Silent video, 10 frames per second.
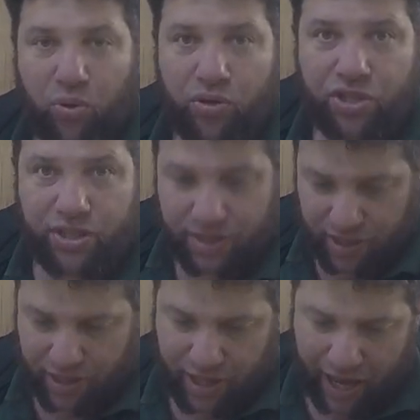pushes the
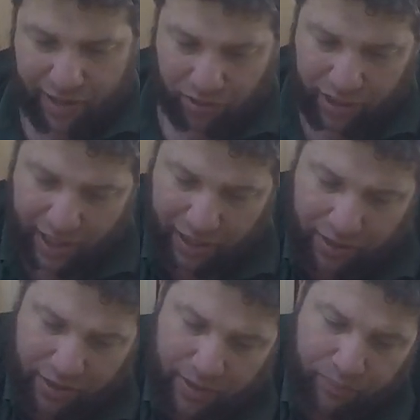nail
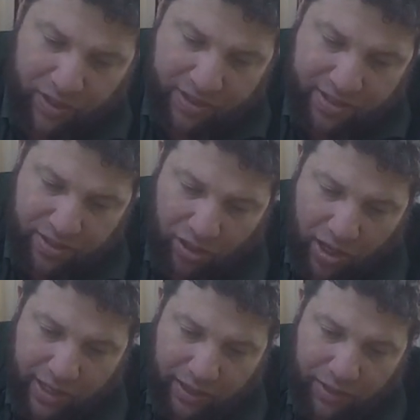head
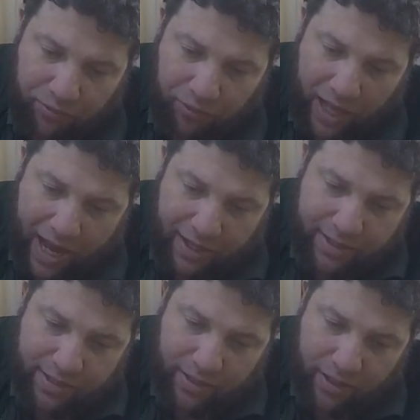slightly flat.
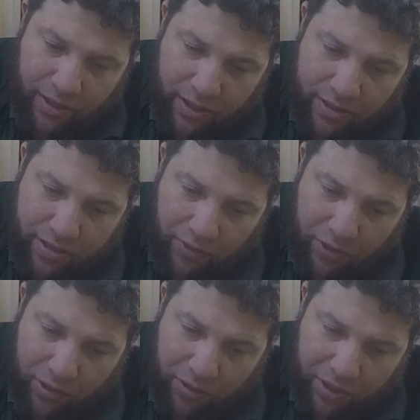So if
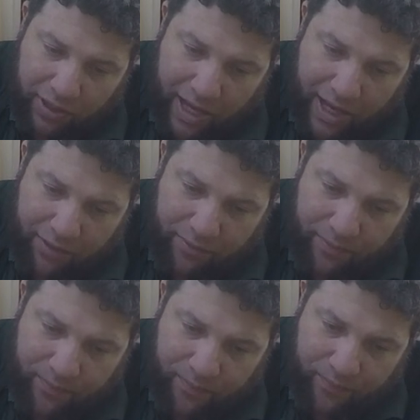I look at
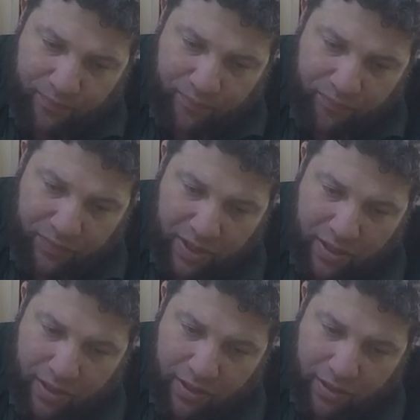that,
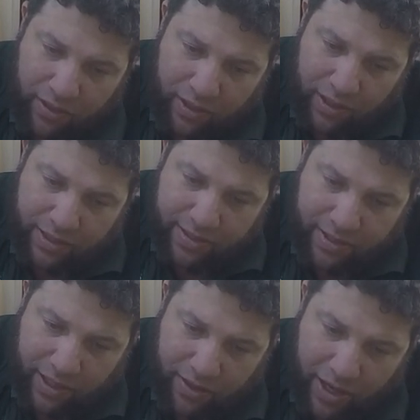you can
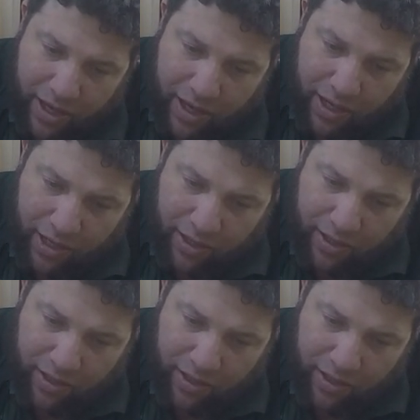see there,